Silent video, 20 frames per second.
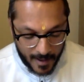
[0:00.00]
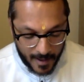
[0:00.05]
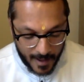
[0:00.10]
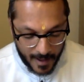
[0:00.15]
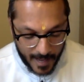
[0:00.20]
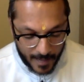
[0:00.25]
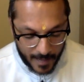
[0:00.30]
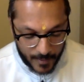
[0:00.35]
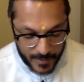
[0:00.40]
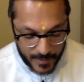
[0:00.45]

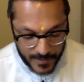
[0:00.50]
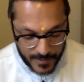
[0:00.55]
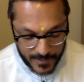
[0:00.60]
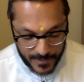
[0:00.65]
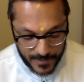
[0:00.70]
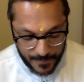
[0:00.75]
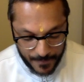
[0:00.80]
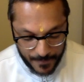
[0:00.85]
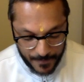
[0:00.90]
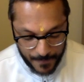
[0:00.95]
I was
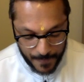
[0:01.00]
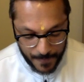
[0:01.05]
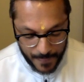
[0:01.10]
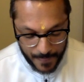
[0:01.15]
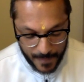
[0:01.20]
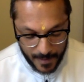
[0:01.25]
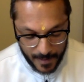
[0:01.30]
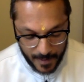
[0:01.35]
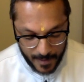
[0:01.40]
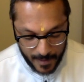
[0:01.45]

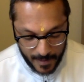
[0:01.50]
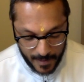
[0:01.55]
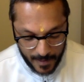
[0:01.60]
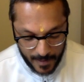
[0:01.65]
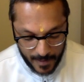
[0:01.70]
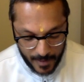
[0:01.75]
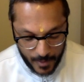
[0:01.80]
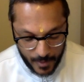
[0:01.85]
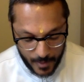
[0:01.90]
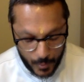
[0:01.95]

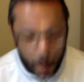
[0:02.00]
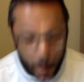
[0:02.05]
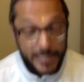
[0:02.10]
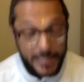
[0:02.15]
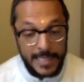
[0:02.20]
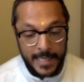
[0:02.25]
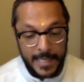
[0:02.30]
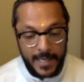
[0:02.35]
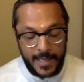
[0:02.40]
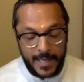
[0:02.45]

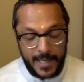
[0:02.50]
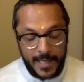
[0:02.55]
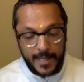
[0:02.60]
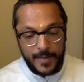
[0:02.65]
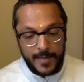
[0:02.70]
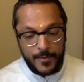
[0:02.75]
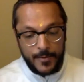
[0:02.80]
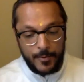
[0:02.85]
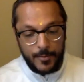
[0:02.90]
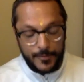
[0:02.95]
reading a
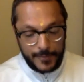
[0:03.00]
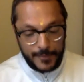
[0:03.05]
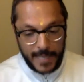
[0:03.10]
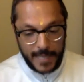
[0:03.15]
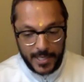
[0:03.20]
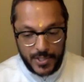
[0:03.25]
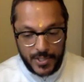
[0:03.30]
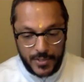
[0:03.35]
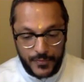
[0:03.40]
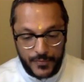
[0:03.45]

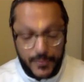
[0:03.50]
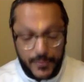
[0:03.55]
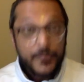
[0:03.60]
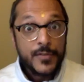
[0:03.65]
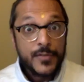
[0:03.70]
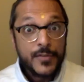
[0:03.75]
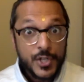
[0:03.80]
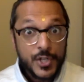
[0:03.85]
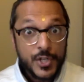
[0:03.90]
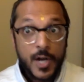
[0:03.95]
reflection from
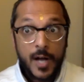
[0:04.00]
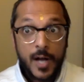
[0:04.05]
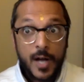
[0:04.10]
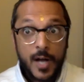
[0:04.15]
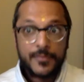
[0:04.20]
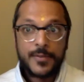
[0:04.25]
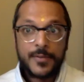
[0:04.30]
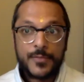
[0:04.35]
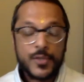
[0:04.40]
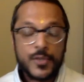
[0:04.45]
Vishal
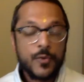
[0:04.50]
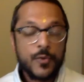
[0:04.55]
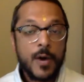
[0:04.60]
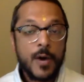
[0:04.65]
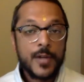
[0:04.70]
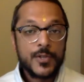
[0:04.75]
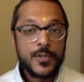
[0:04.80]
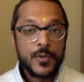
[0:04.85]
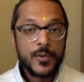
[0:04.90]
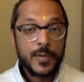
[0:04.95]
from
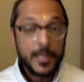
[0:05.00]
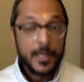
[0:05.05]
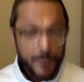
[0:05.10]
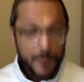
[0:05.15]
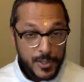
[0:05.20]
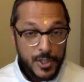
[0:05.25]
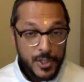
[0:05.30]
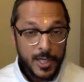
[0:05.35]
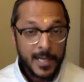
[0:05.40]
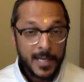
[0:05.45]
Toronto, and he was
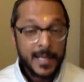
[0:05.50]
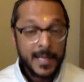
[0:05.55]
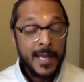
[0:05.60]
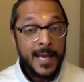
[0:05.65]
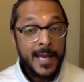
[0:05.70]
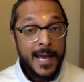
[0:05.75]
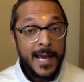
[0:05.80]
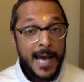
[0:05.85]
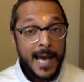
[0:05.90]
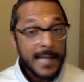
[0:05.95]
sharing
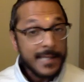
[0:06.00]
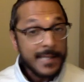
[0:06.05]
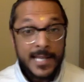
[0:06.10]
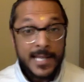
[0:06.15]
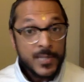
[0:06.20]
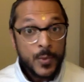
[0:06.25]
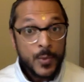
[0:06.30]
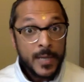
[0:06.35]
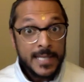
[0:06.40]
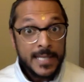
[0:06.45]
unless
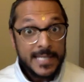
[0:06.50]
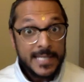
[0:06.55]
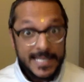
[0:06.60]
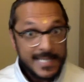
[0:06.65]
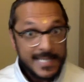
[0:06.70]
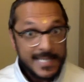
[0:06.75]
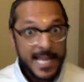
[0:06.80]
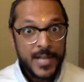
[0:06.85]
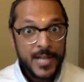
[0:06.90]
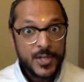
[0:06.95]
one is
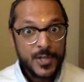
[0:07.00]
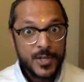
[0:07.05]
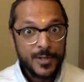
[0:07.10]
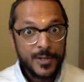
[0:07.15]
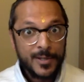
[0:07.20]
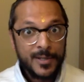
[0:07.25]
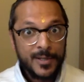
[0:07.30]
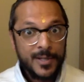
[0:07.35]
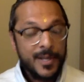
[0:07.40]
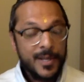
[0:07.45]
intentional,
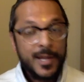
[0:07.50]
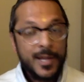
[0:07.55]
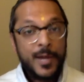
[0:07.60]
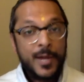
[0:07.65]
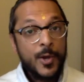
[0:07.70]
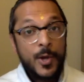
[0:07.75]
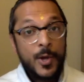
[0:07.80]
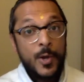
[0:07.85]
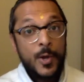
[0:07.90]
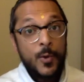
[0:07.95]

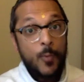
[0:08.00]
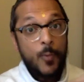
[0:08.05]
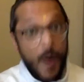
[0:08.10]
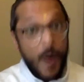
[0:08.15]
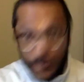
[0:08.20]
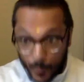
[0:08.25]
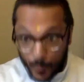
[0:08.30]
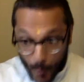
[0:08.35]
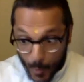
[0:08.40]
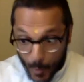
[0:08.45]

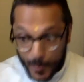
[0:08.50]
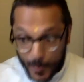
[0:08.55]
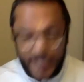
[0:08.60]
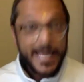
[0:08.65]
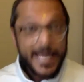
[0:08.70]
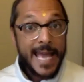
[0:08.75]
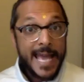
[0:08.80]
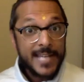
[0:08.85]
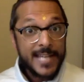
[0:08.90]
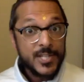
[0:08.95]
one won't
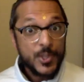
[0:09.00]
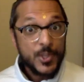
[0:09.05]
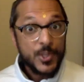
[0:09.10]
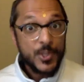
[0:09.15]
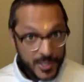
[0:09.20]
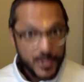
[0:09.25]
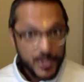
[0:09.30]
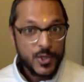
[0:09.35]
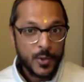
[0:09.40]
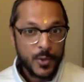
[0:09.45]
get to
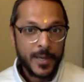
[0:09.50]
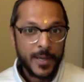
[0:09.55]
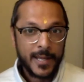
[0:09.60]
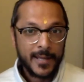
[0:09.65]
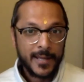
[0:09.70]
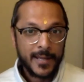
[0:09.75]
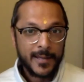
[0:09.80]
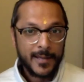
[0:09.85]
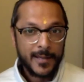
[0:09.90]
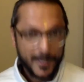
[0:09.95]
enjoying,
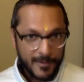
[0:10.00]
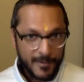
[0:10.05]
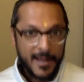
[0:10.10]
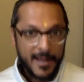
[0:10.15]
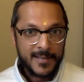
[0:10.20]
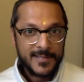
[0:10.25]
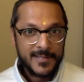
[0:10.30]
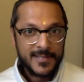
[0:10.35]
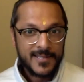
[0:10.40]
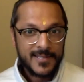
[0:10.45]
correct?
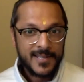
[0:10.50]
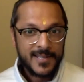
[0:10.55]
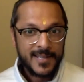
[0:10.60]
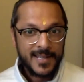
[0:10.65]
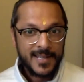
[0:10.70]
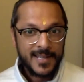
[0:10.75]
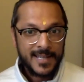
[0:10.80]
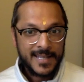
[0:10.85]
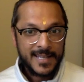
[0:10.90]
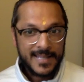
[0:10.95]

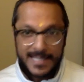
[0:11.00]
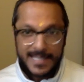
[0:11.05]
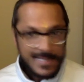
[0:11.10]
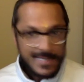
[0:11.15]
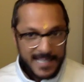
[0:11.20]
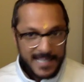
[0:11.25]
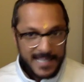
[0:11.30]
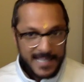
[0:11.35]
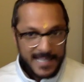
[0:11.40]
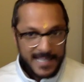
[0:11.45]
This
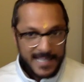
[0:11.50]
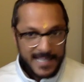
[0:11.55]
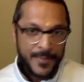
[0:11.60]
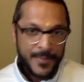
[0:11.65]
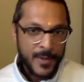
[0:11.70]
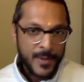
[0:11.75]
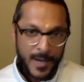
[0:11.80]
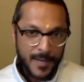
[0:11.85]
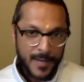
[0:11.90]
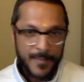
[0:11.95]
doesn't happen
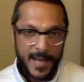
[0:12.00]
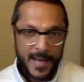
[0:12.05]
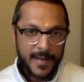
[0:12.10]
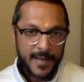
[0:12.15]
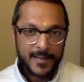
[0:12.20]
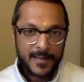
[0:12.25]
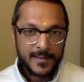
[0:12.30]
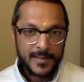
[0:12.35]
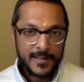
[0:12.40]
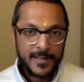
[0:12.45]

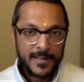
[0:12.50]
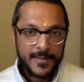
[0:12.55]
automatically.